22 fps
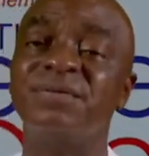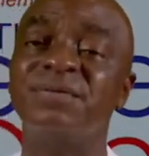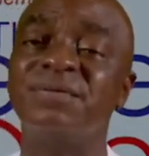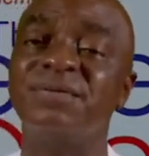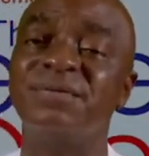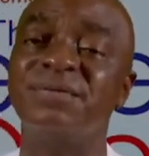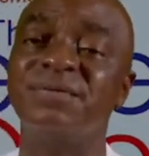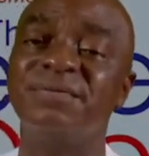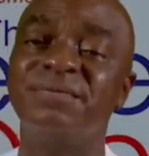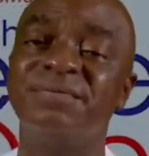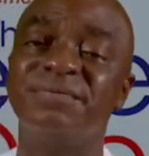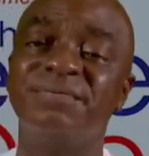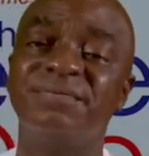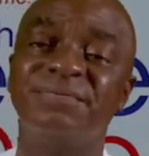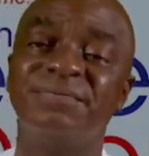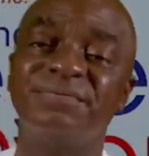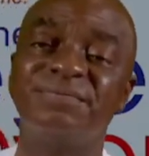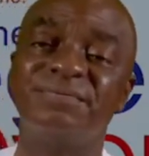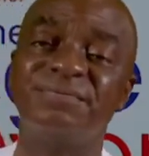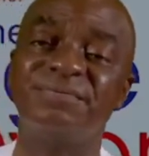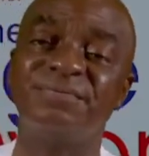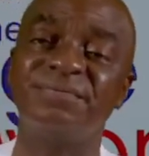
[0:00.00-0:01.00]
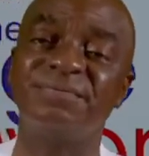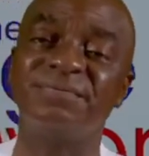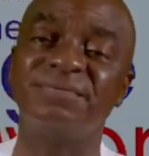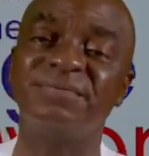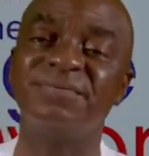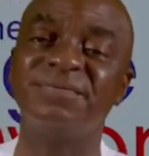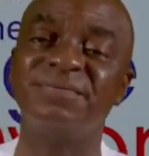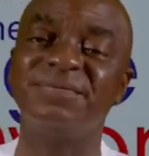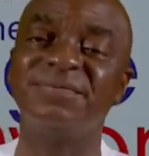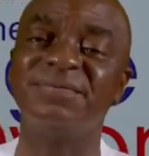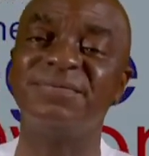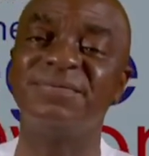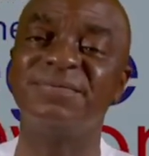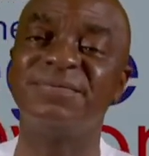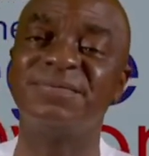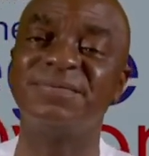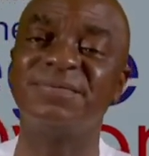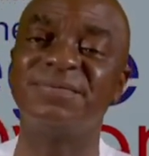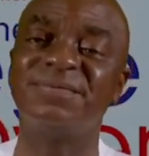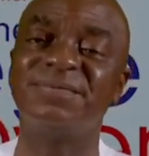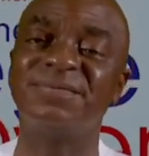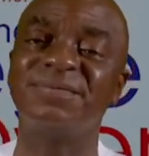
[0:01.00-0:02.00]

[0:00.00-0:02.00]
(silence)